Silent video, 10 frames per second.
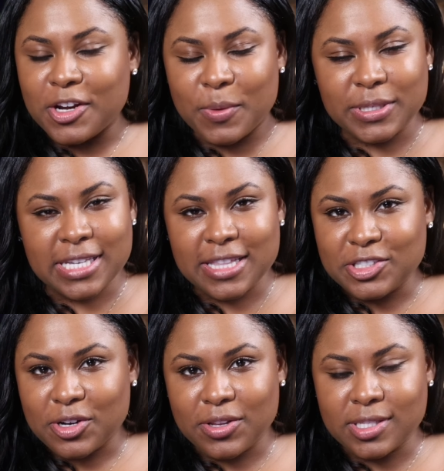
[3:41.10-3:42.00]
I know I say
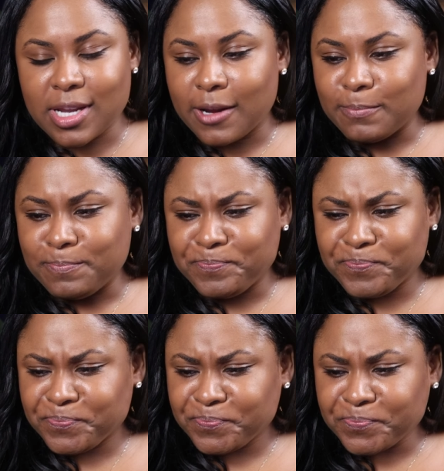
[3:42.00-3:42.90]
this all the time,
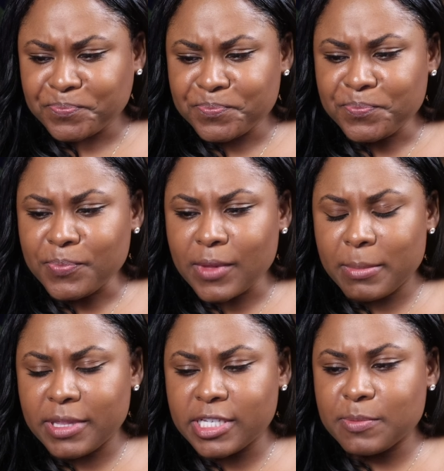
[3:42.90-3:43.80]

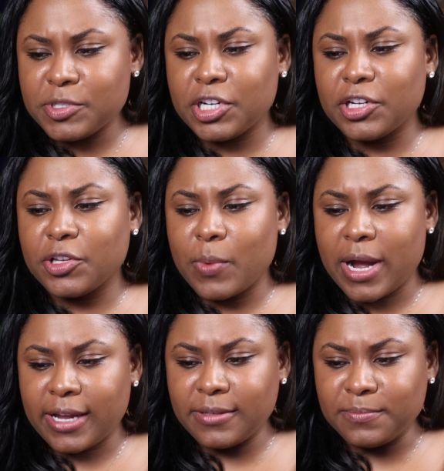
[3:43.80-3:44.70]
but this particular
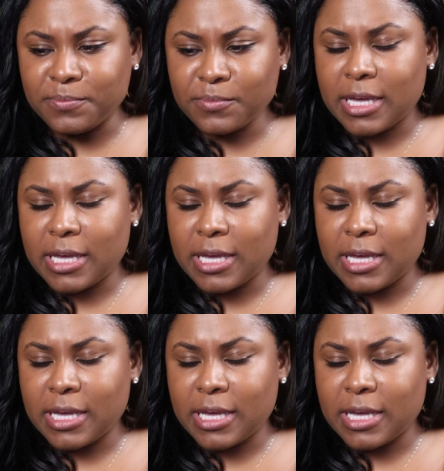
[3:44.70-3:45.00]
wine